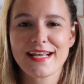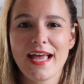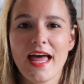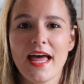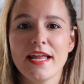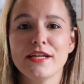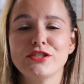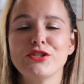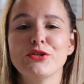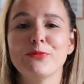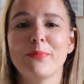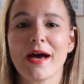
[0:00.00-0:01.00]
head
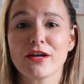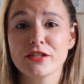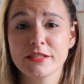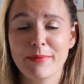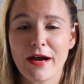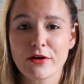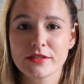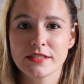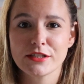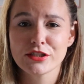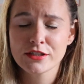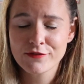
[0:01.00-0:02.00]
to Battersea Power
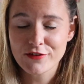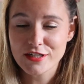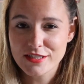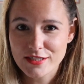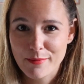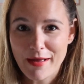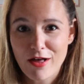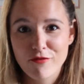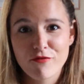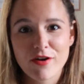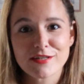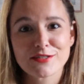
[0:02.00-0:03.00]
Station for some
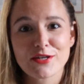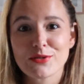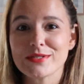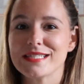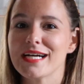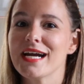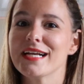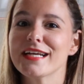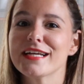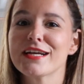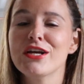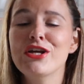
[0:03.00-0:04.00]
alfresco
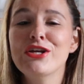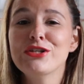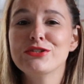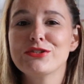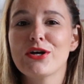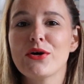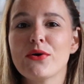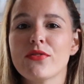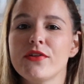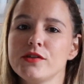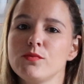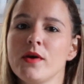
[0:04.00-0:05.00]
dining. So
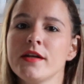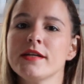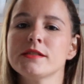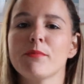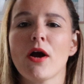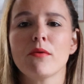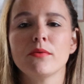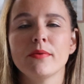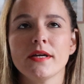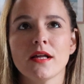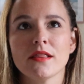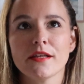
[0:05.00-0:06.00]
this one is
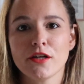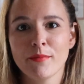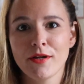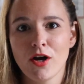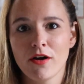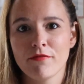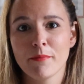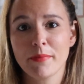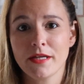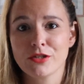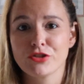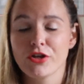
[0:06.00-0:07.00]
probably a little bit off the
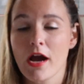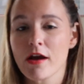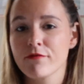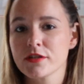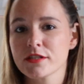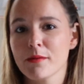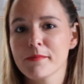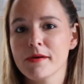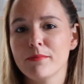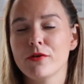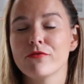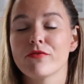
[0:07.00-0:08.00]
beaten track for some
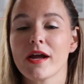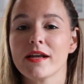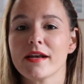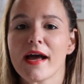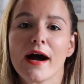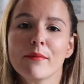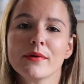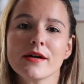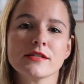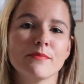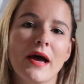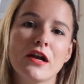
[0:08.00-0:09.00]
people right now
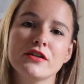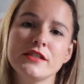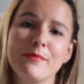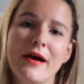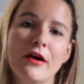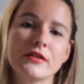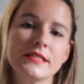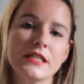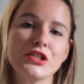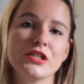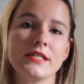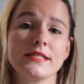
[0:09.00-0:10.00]
because Battersea Power
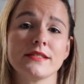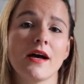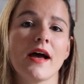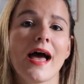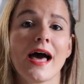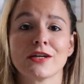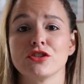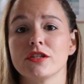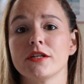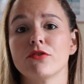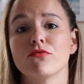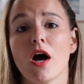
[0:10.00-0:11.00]
Station is not
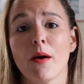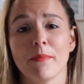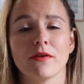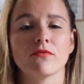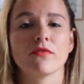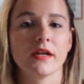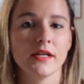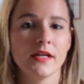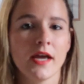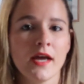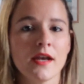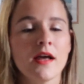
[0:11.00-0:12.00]
actually up and running
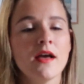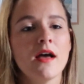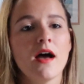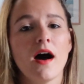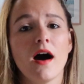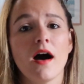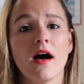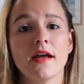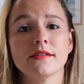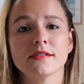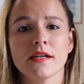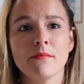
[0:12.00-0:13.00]
yet.
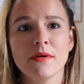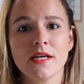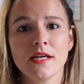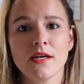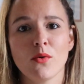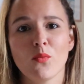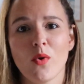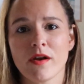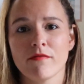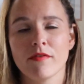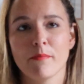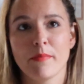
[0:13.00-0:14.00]
It's gonna be one
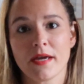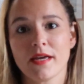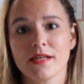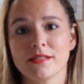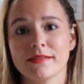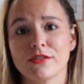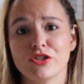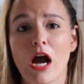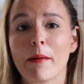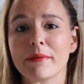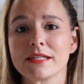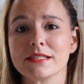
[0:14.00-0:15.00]
of the biggest
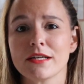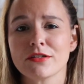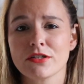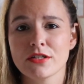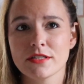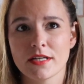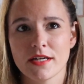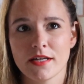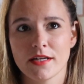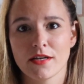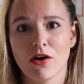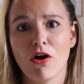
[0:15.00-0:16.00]
shopping centers
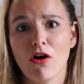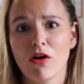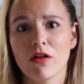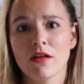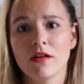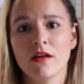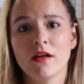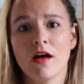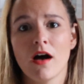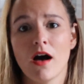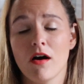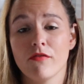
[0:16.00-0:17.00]
in all
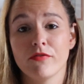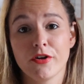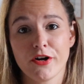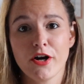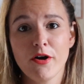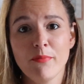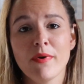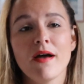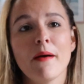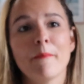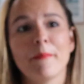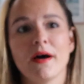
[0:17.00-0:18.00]
of Europe,
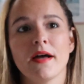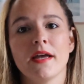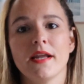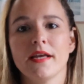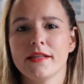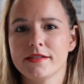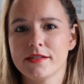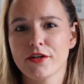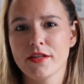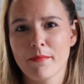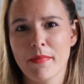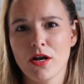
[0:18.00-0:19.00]
but they're
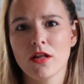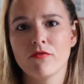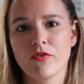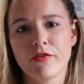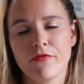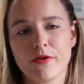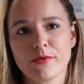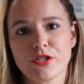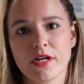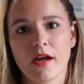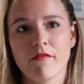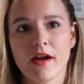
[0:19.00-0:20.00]
in the middle of
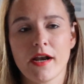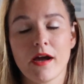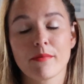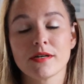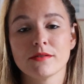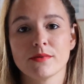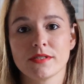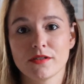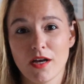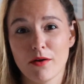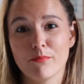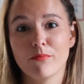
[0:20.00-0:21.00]
refurbishing it right now because it was
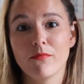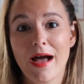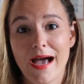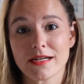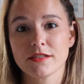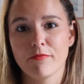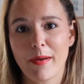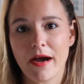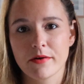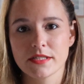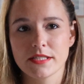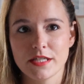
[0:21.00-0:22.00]
an active
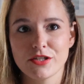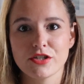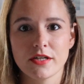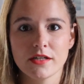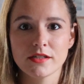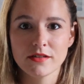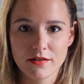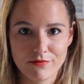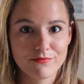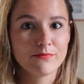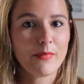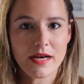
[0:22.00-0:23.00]
power station
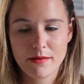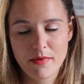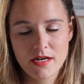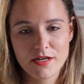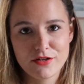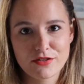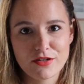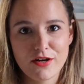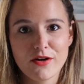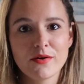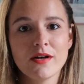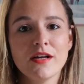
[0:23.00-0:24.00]
many years
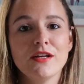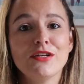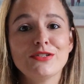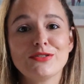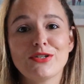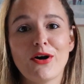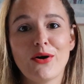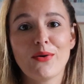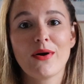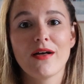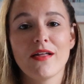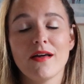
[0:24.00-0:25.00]
ago. So